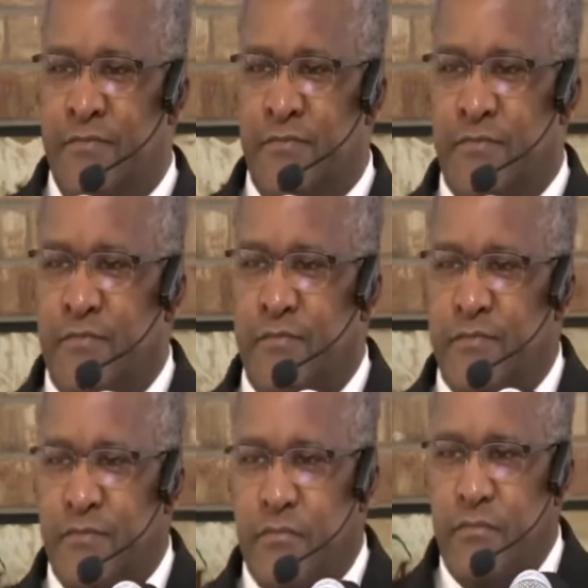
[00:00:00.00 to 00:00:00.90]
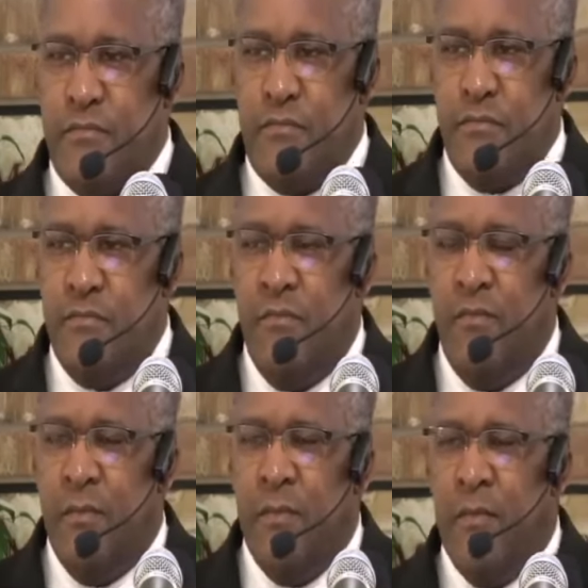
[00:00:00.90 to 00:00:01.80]

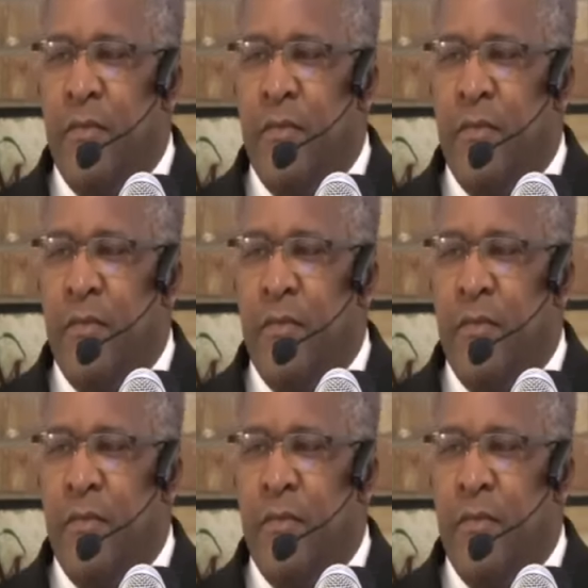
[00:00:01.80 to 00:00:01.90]
(no one is talking)